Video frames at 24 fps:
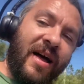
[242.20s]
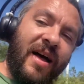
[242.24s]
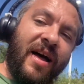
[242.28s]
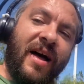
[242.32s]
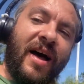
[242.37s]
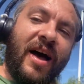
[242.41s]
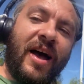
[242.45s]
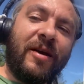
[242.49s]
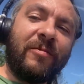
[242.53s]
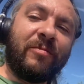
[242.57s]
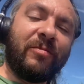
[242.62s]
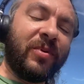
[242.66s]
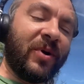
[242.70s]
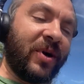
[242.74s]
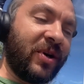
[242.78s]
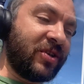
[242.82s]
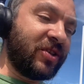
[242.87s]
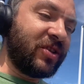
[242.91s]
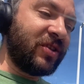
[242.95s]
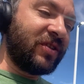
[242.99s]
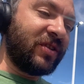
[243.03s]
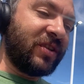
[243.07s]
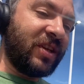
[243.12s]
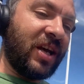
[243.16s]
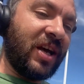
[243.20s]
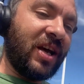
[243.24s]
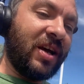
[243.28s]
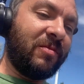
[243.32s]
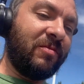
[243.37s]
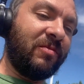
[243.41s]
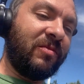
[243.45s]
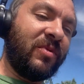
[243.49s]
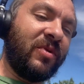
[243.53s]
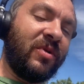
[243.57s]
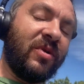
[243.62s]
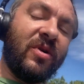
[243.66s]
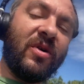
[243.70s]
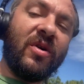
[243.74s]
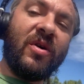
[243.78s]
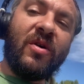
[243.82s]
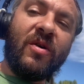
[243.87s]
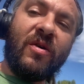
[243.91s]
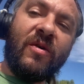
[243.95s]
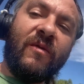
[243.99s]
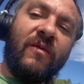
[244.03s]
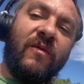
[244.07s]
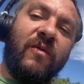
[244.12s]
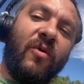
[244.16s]
I purchased them
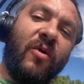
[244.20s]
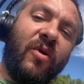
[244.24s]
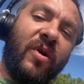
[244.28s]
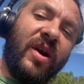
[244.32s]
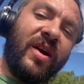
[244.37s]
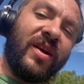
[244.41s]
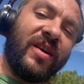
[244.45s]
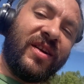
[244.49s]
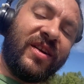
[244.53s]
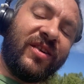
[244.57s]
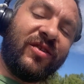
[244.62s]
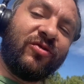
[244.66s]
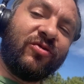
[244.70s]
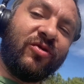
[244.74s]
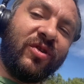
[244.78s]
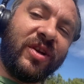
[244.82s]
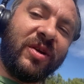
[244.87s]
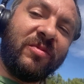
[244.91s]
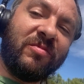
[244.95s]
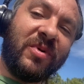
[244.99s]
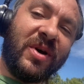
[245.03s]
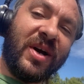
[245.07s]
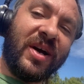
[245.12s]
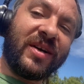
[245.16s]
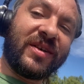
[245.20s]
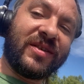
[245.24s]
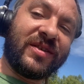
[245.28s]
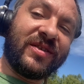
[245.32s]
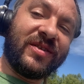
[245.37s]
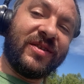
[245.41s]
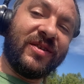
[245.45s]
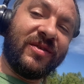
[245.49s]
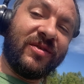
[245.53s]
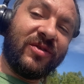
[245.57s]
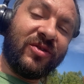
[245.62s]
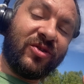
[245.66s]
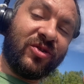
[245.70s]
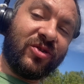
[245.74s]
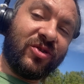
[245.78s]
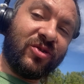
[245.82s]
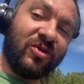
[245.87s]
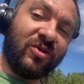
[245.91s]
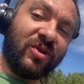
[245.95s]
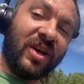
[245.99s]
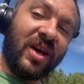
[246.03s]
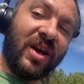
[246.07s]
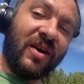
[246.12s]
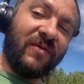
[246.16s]
$420
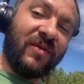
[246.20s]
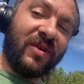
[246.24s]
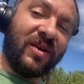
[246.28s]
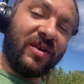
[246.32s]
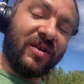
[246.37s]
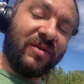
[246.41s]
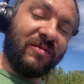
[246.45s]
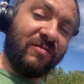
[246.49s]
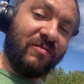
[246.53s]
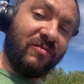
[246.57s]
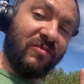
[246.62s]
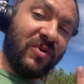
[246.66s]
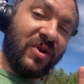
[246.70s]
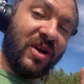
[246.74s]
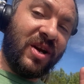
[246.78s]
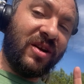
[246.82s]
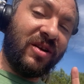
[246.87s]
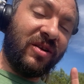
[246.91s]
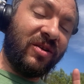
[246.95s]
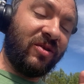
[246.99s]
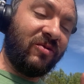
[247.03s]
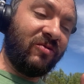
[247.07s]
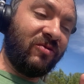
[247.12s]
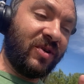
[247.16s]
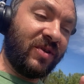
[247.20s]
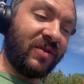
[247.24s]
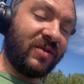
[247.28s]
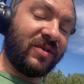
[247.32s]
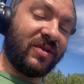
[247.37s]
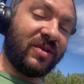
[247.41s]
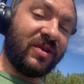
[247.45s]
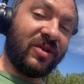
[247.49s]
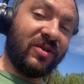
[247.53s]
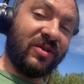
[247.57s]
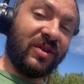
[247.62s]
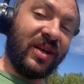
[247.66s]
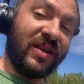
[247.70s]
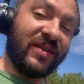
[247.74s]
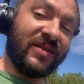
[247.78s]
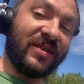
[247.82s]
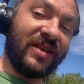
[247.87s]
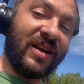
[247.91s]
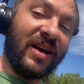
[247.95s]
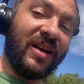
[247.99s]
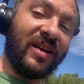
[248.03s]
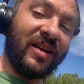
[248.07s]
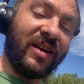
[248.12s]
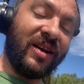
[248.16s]
together, brand new ones. So they
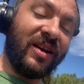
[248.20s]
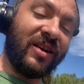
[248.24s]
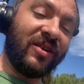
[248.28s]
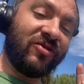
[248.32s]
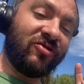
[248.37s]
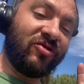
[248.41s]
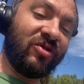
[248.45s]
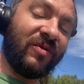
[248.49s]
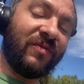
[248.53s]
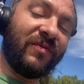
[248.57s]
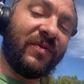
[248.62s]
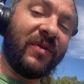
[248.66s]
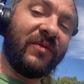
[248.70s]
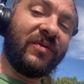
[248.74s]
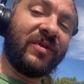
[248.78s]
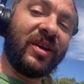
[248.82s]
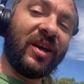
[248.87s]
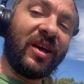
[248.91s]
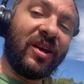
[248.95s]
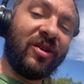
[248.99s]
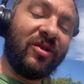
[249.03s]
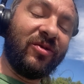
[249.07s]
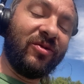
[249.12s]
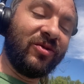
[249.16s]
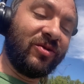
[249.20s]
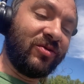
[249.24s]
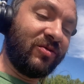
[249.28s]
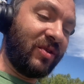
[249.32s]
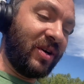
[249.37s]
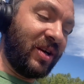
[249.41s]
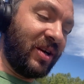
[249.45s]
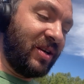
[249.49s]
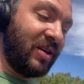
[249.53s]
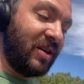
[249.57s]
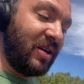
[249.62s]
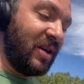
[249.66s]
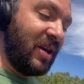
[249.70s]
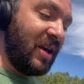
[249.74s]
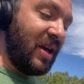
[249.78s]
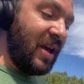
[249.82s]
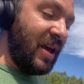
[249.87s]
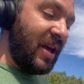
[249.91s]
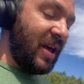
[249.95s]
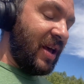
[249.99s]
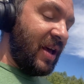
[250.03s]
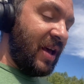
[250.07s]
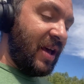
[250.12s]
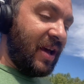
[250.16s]
sell here $350 a used one,
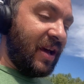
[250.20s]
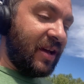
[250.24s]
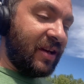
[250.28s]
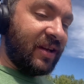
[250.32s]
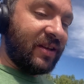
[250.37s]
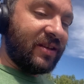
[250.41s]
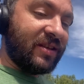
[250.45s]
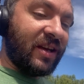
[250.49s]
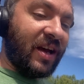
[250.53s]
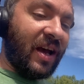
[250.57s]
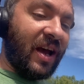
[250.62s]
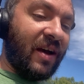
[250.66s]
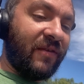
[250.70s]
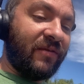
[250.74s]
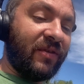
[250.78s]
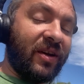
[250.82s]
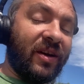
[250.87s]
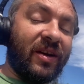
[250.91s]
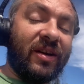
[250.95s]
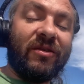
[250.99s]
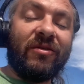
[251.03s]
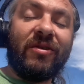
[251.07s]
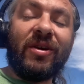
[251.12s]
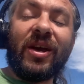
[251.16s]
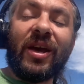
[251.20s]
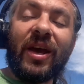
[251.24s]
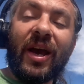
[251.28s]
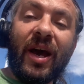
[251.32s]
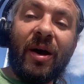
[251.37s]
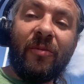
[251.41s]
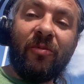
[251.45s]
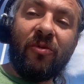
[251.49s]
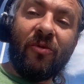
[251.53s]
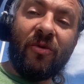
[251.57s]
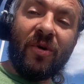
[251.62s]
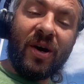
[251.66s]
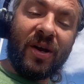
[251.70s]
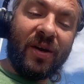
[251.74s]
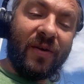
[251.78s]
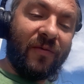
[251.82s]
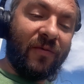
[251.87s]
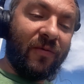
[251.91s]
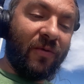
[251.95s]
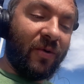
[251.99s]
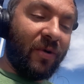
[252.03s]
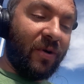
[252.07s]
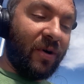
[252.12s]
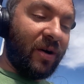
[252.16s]
and they say have the recap one
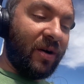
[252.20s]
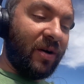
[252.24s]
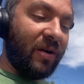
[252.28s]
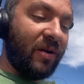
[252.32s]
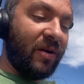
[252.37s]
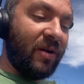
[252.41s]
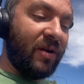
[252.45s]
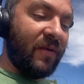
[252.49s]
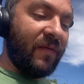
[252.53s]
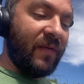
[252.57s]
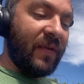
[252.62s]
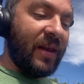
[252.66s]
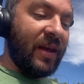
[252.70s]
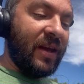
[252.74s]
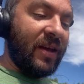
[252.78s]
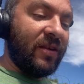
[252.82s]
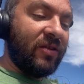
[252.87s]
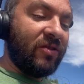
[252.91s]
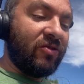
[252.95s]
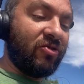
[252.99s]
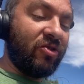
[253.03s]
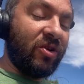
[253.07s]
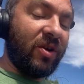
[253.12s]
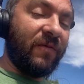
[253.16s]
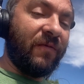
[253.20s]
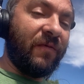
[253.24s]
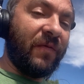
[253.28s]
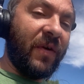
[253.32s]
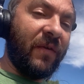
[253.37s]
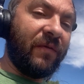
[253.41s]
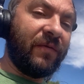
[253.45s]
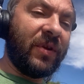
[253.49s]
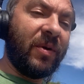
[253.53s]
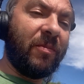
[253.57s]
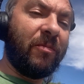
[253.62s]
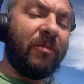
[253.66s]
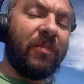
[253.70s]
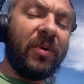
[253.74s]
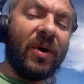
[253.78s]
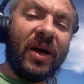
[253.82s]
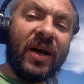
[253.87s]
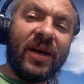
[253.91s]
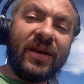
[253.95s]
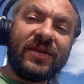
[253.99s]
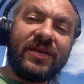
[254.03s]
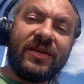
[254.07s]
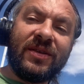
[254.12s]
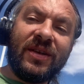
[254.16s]
for $350
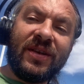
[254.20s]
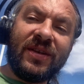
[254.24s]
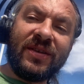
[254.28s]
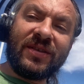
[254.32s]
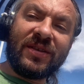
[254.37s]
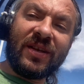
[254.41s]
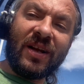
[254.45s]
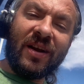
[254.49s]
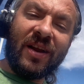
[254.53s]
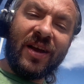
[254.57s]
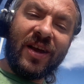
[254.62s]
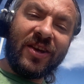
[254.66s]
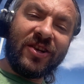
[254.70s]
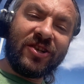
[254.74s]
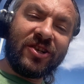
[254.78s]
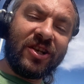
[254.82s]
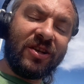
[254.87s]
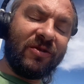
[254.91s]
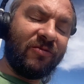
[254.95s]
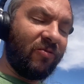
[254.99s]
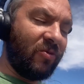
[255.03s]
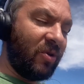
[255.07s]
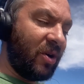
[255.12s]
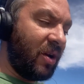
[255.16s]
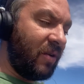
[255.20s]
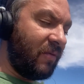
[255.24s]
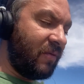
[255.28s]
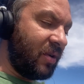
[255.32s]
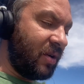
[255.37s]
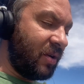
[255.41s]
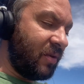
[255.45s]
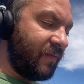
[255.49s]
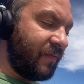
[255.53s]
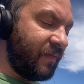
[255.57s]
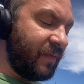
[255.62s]
plus the installation, whatever.